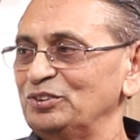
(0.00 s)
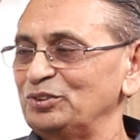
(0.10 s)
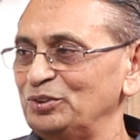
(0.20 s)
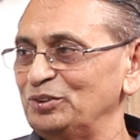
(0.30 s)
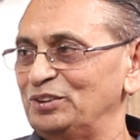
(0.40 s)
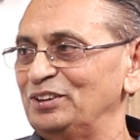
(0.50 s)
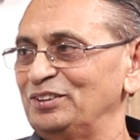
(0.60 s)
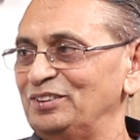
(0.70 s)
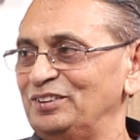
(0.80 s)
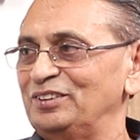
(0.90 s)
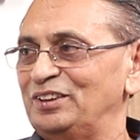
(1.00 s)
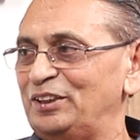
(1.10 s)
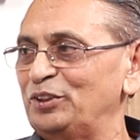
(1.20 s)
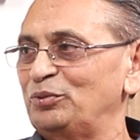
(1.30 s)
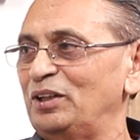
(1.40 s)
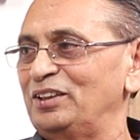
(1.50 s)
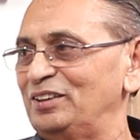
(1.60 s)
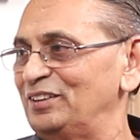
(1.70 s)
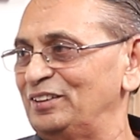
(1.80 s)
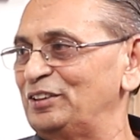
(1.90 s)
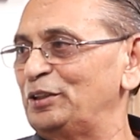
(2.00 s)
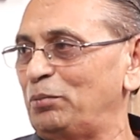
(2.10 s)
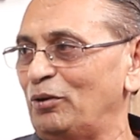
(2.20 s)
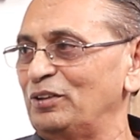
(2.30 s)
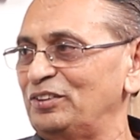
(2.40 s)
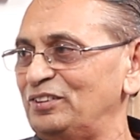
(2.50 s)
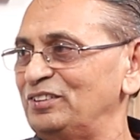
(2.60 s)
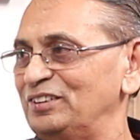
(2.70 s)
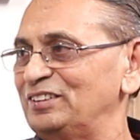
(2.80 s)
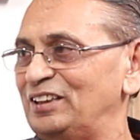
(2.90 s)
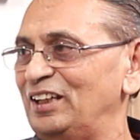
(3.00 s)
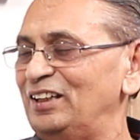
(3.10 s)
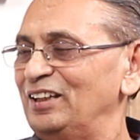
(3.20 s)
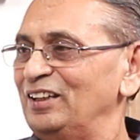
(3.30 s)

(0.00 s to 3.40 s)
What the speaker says: So that is why rigid foundation is there.